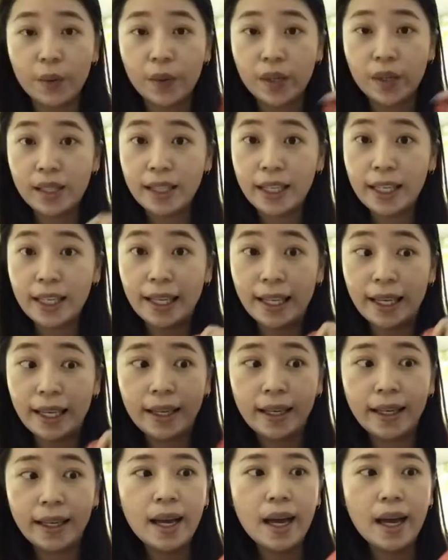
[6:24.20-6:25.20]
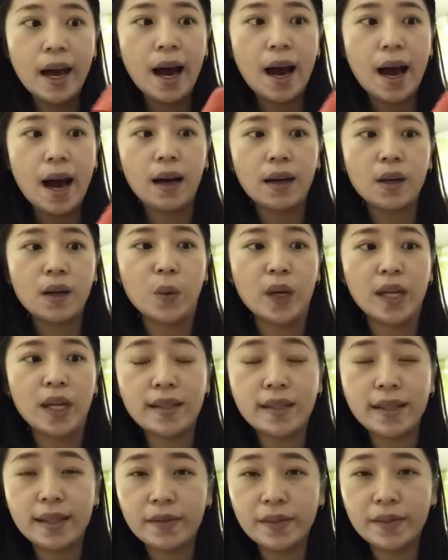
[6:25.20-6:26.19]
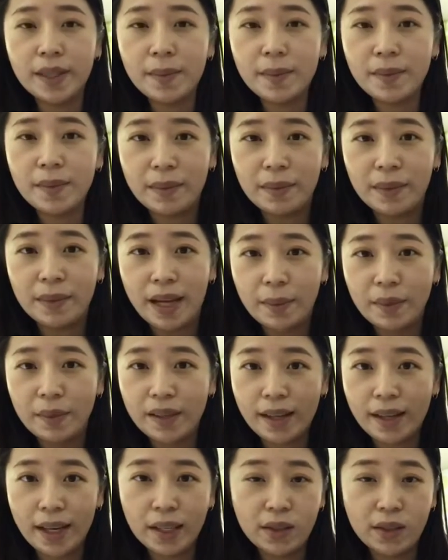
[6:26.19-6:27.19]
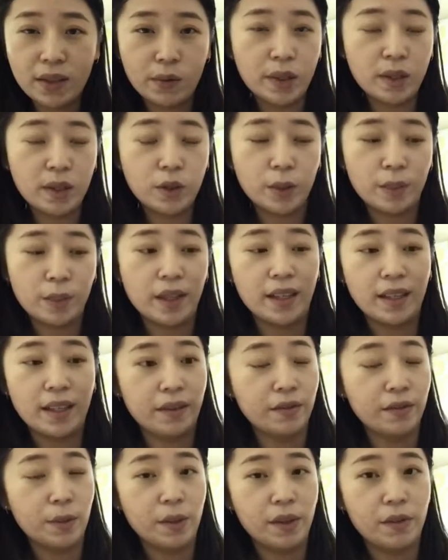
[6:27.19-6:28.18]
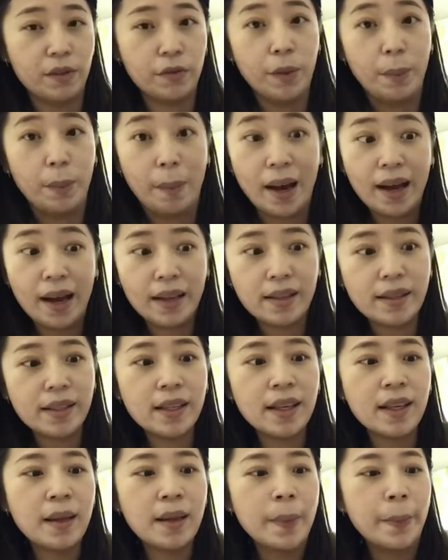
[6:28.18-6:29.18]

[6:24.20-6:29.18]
was thinking, one serum, the double size one, should be enough for me for months.